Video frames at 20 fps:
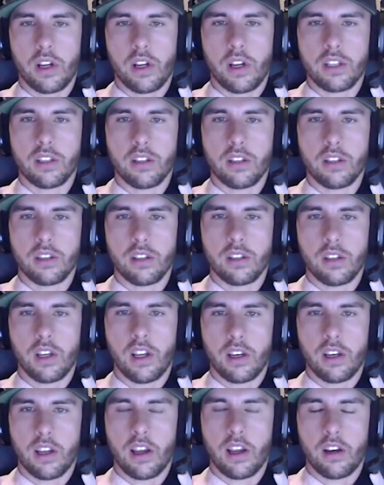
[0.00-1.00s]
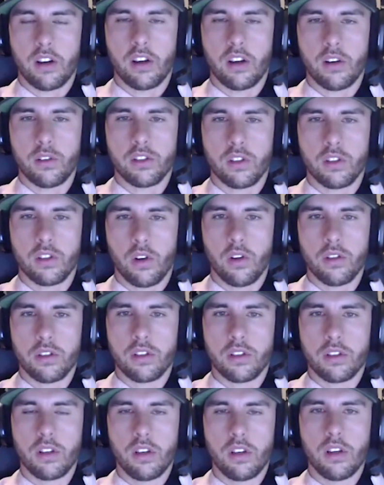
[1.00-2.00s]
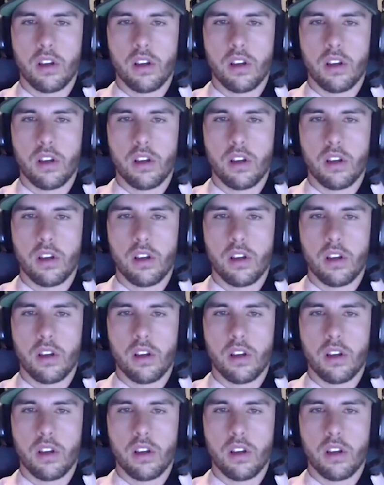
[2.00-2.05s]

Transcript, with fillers: races and, and getting good results.